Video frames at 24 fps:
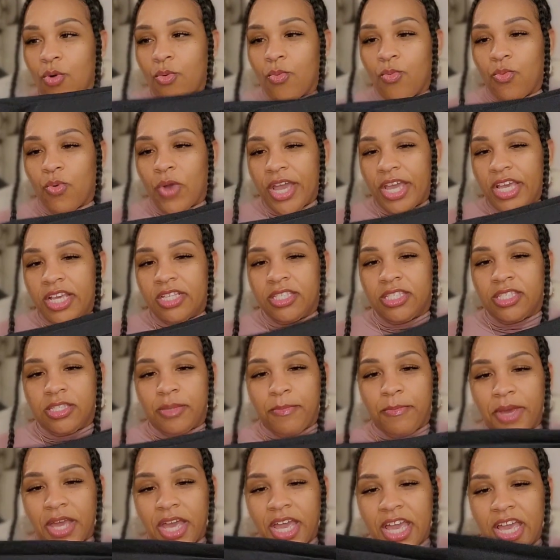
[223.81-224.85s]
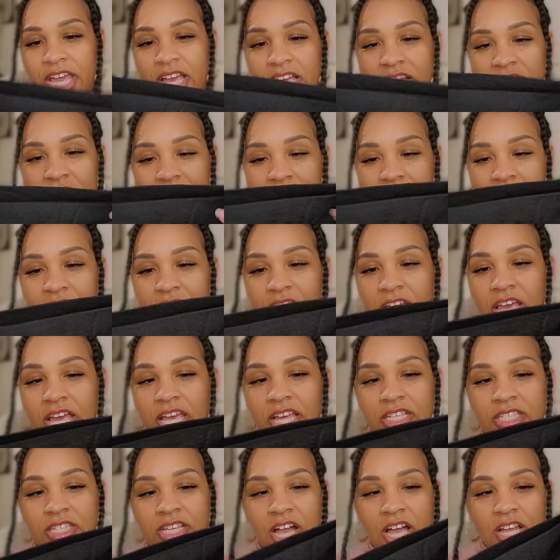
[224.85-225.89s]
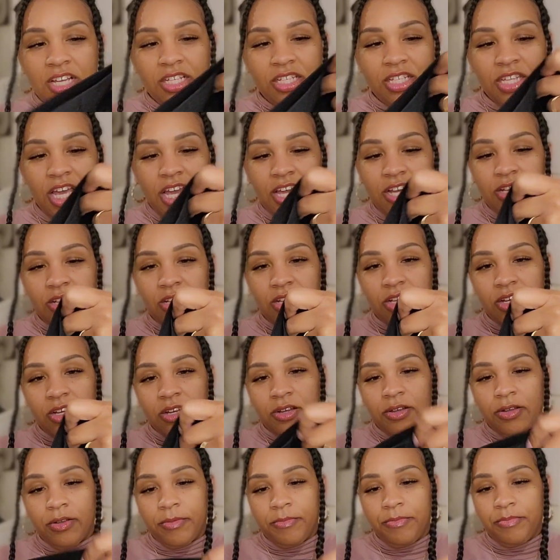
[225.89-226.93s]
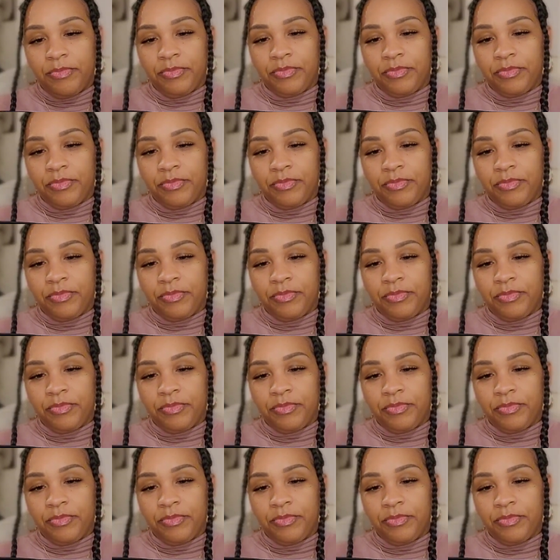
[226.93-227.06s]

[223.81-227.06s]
waistband. It's kind of like a